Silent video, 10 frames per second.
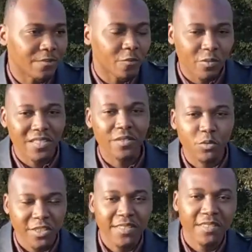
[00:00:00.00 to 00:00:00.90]
with
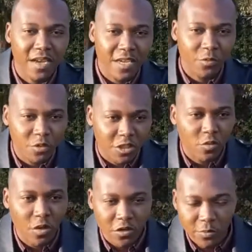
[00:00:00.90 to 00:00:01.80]
this size, which is
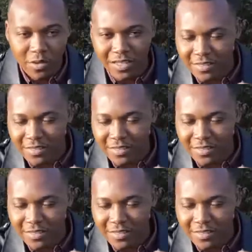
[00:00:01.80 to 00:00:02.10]
quite small and